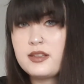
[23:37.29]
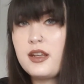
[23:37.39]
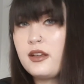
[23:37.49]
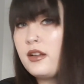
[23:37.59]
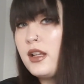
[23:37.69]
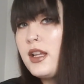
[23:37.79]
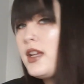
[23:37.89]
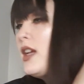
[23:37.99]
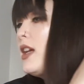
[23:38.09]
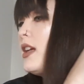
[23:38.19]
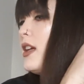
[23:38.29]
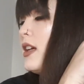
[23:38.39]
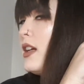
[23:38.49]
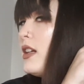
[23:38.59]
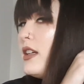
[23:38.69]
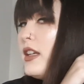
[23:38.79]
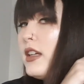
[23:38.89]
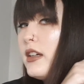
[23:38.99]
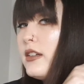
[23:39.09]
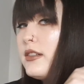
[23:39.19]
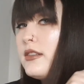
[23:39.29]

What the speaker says: And yeah,